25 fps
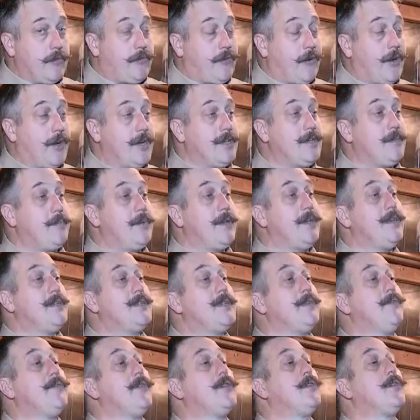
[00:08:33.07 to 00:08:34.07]
find a bit of
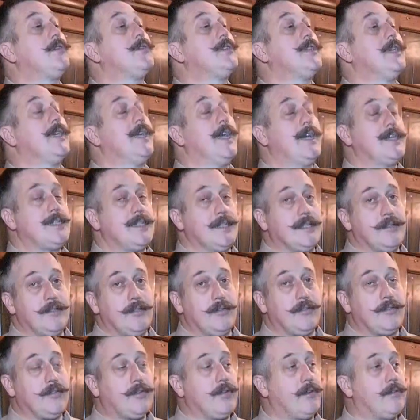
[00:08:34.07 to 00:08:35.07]
difficulty getting
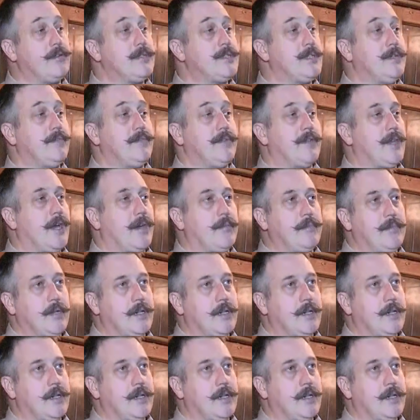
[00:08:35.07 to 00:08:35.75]
the authority for that,